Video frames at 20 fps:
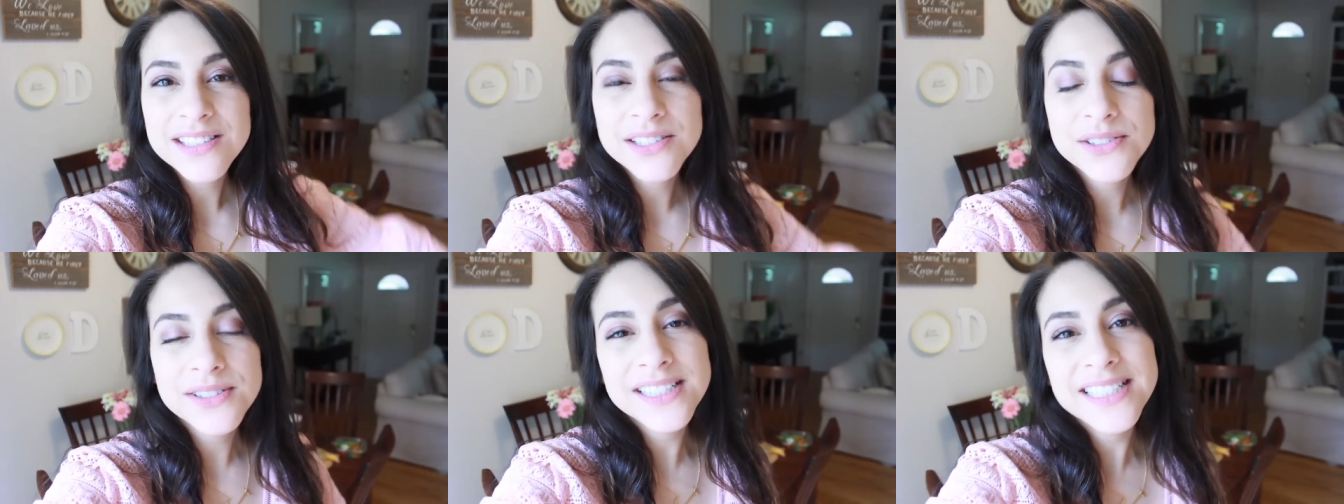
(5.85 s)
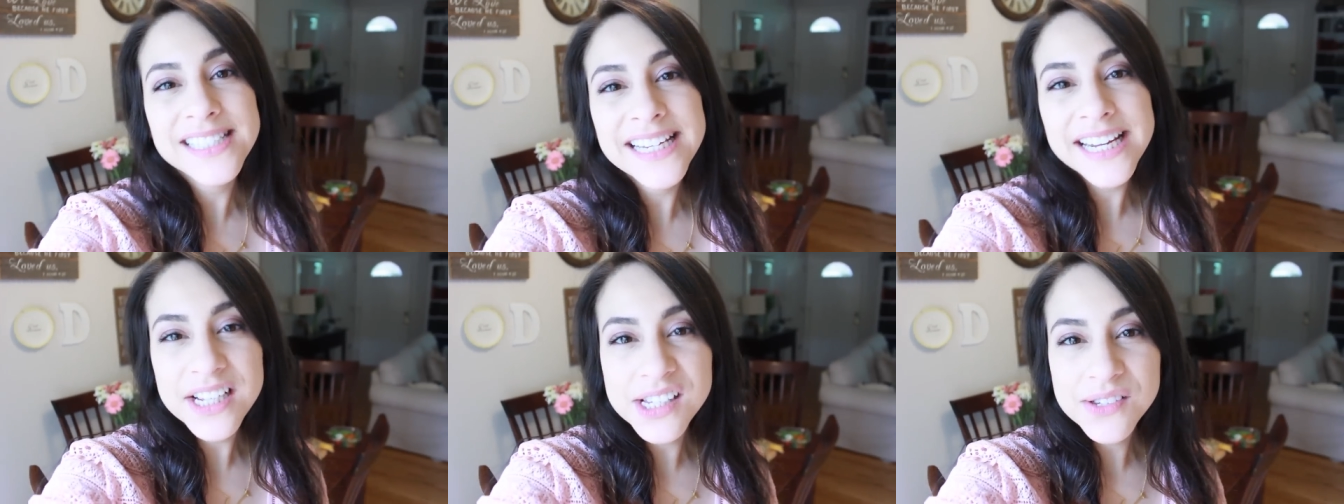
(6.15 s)
So
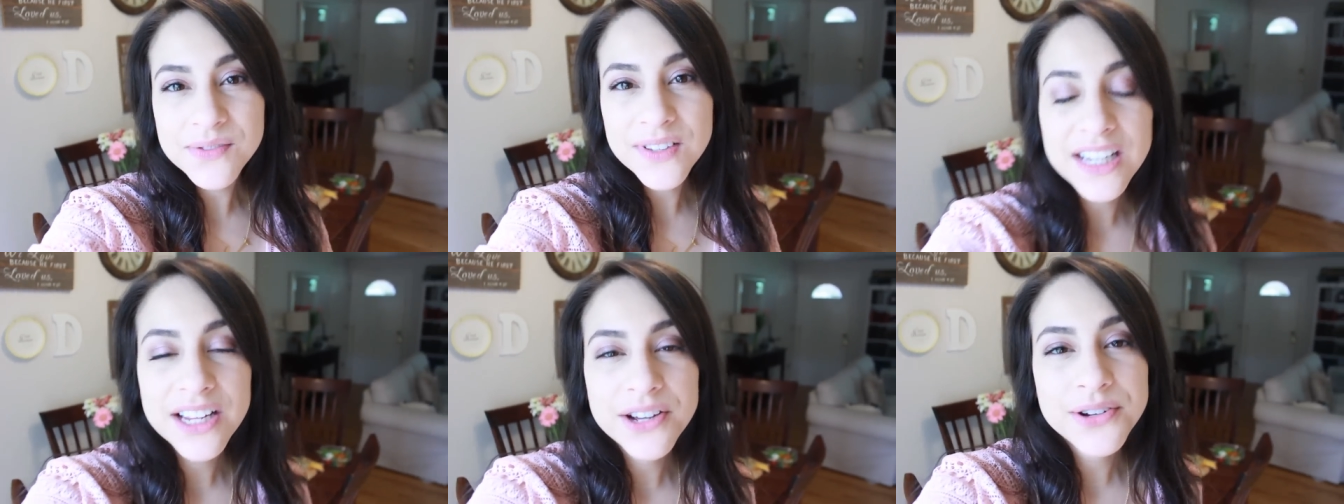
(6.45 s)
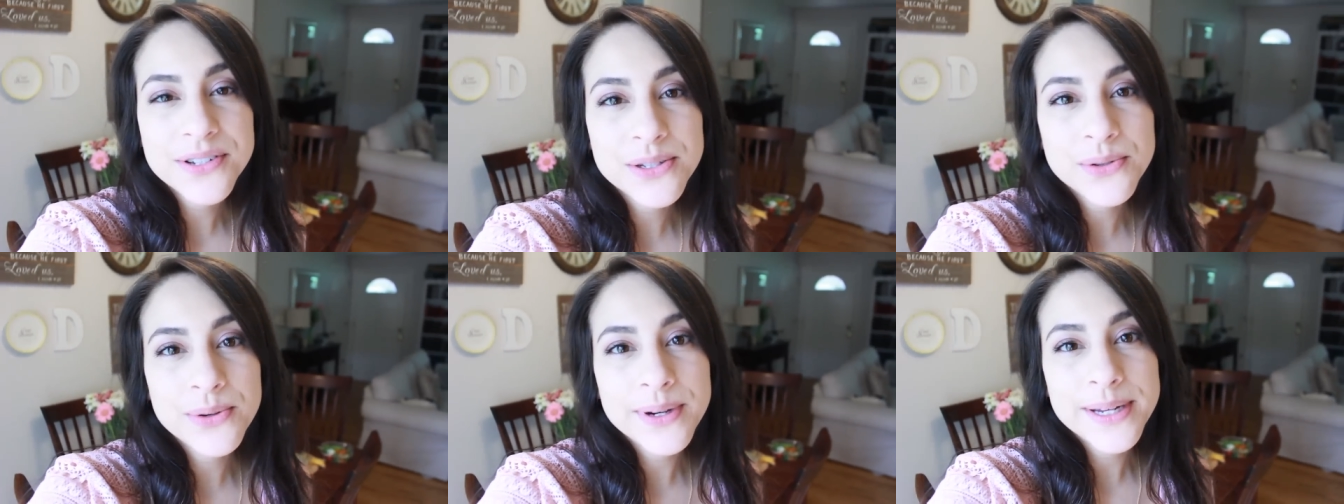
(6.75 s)
today's
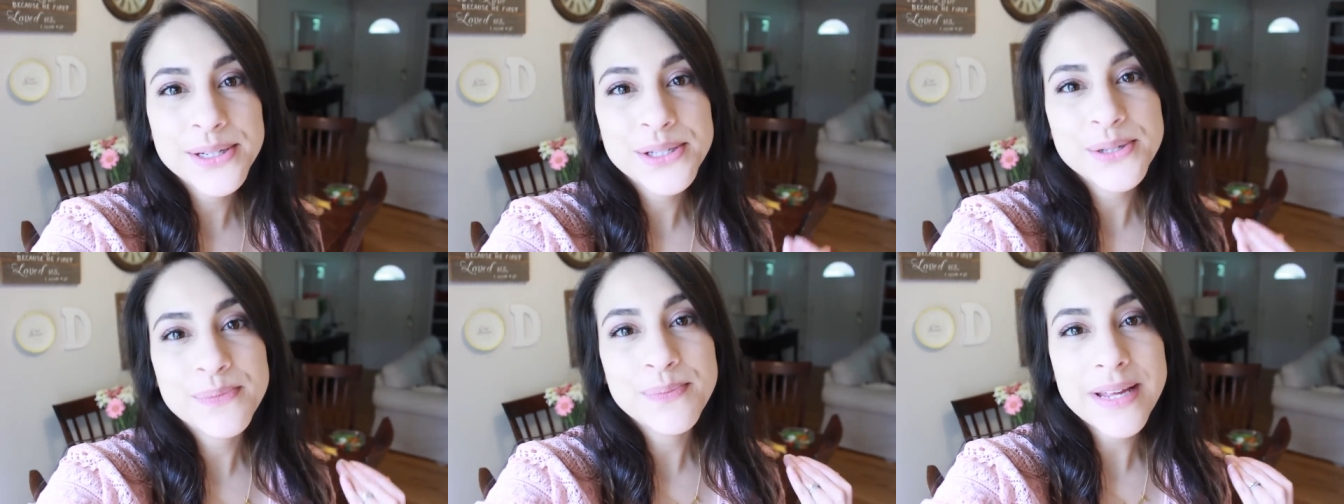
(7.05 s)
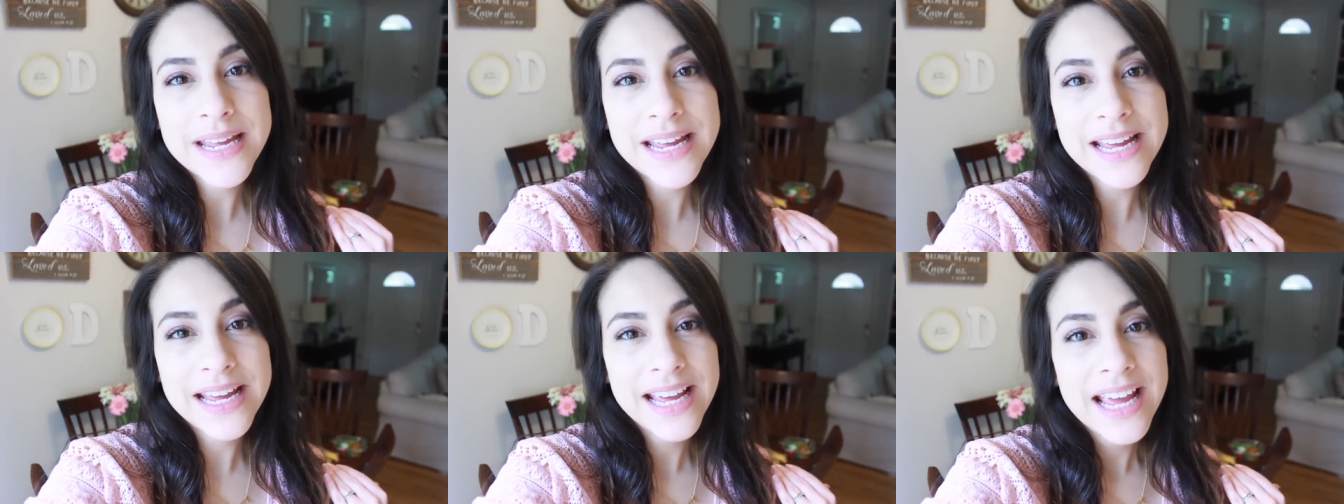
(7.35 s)
video is going to
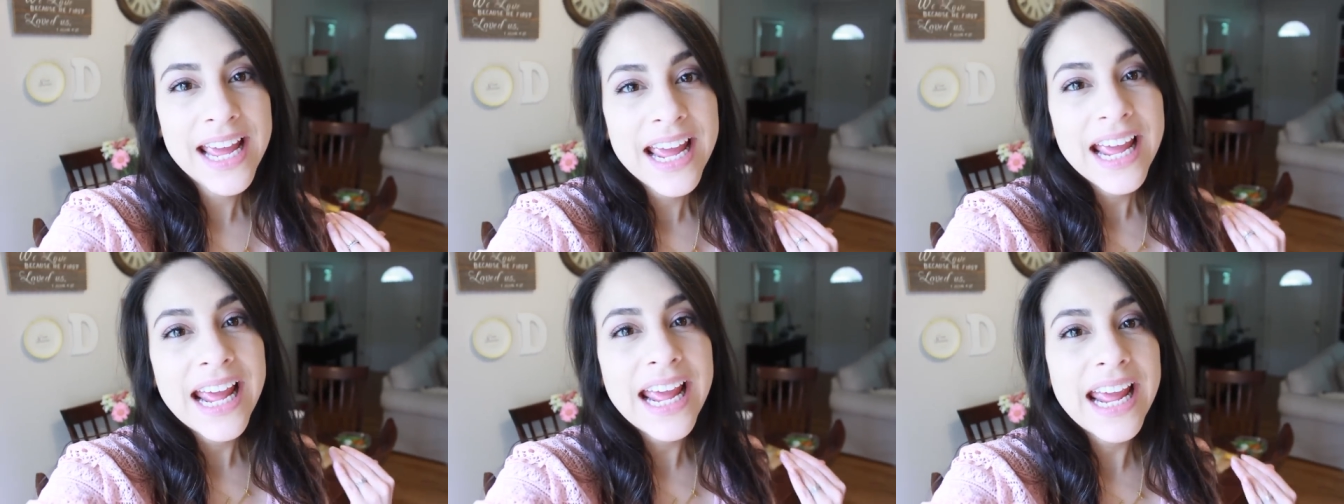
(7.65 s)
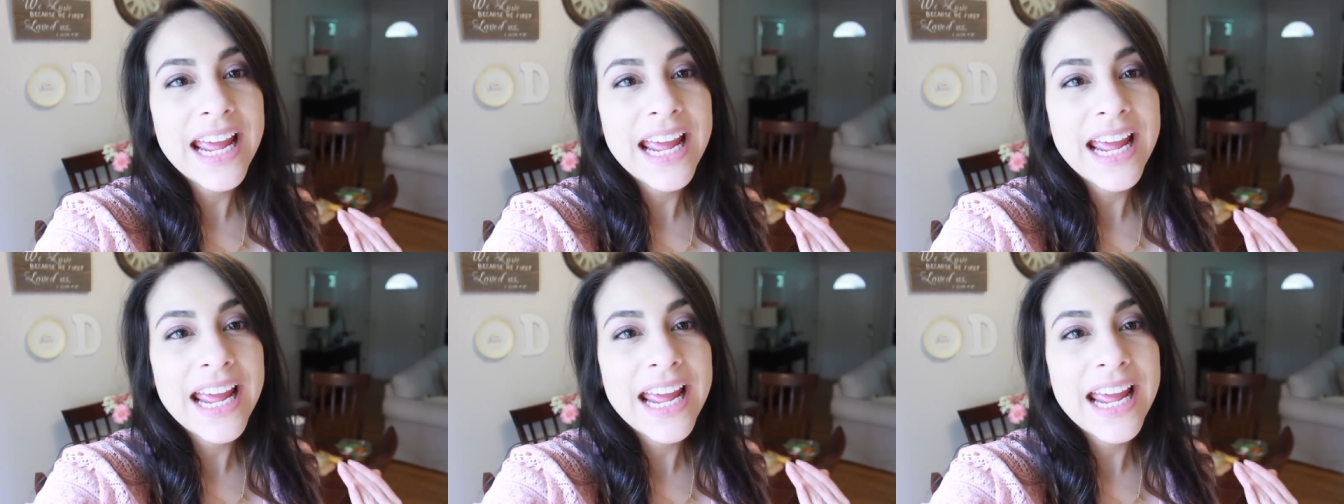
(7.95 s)
be